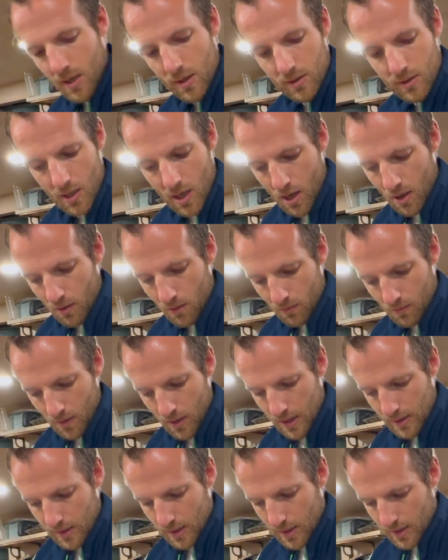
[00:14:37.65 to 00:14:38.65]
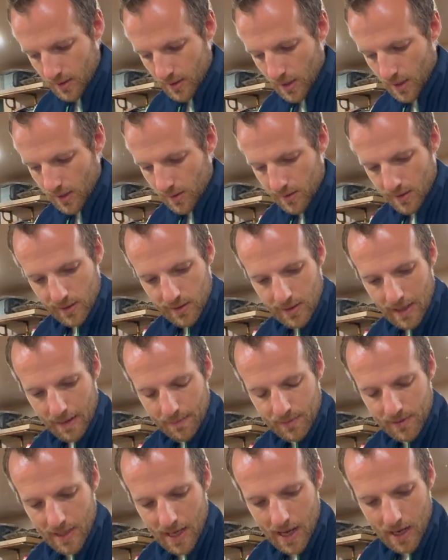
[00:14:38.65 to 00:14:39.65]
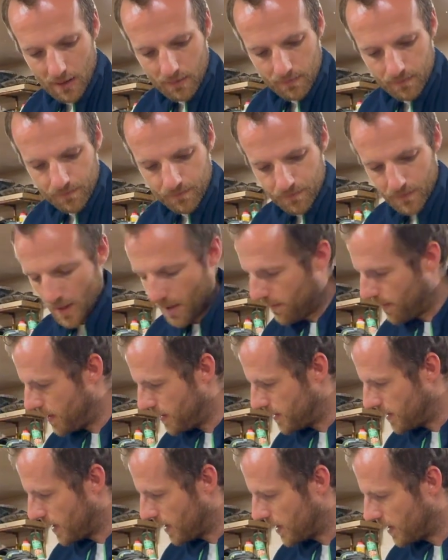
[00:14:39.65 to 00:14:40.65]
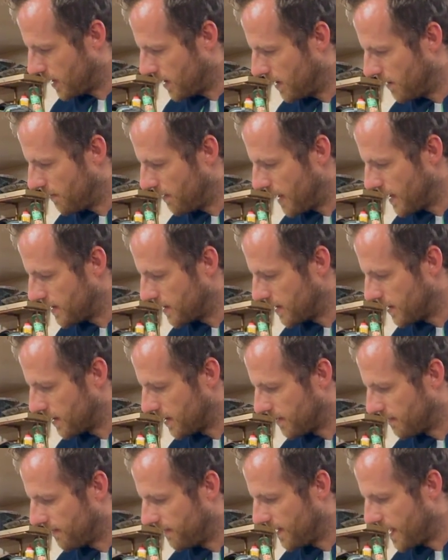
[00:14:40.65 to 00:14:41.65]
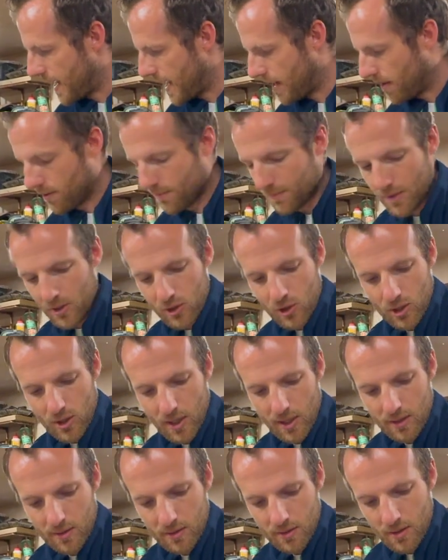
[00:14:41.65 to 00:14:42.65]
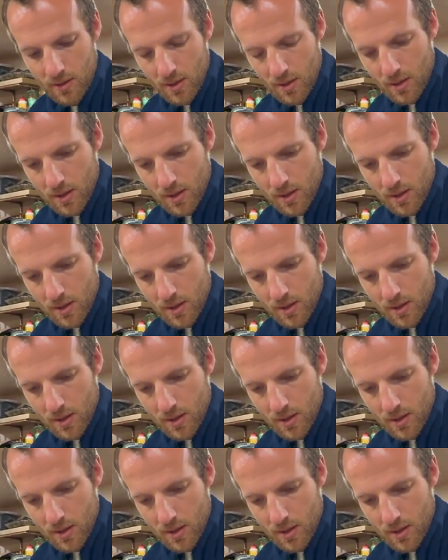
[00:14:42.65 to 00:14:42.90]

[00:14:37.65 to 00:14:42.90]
So as you can see, because this steps down, it means I can rest this flat on my sheet